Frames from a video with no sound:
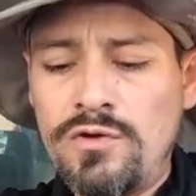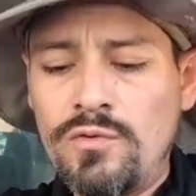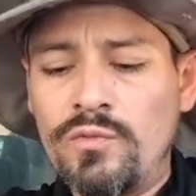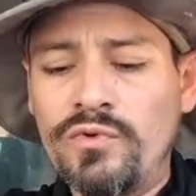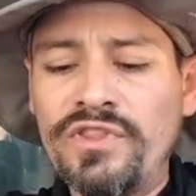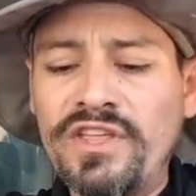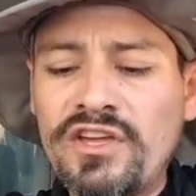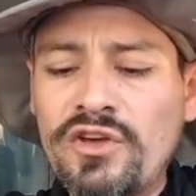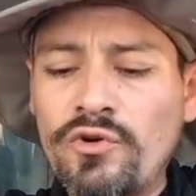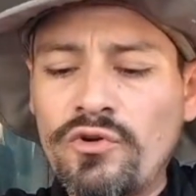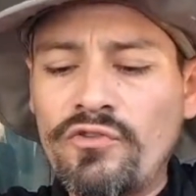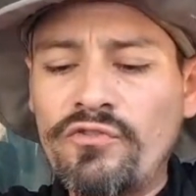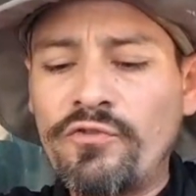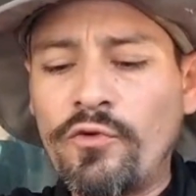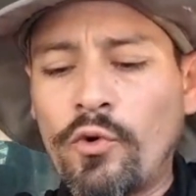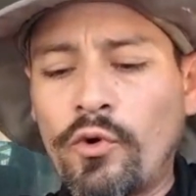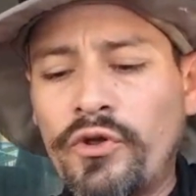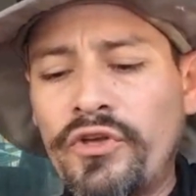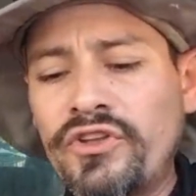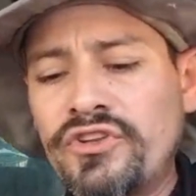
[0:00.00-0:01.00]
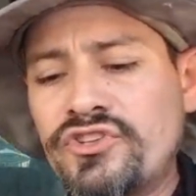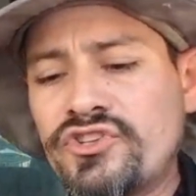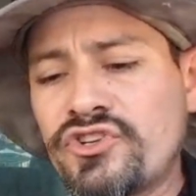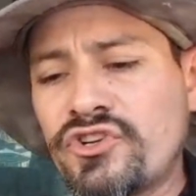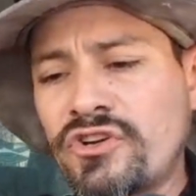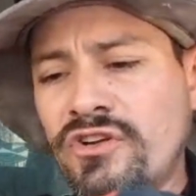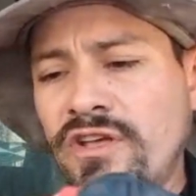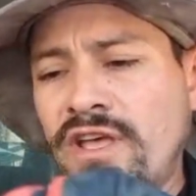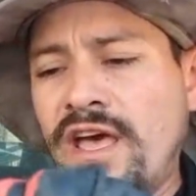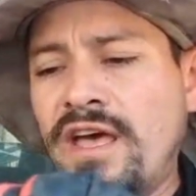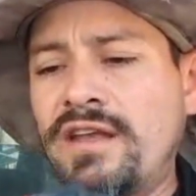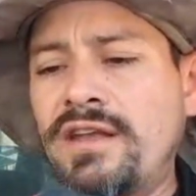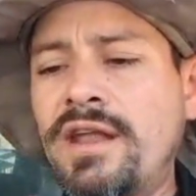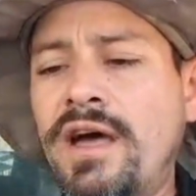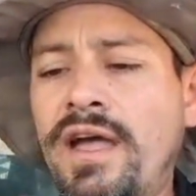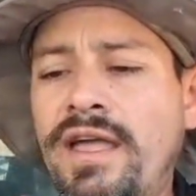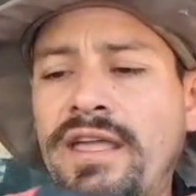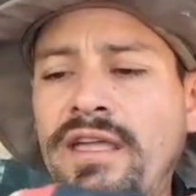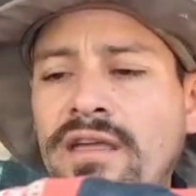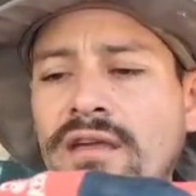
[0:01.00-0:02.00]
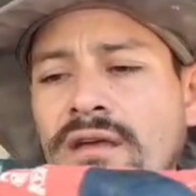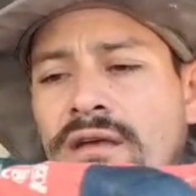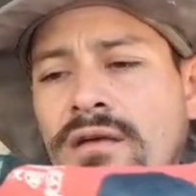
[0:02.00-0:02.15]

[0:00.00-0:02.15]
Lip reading: when they go to forage at night.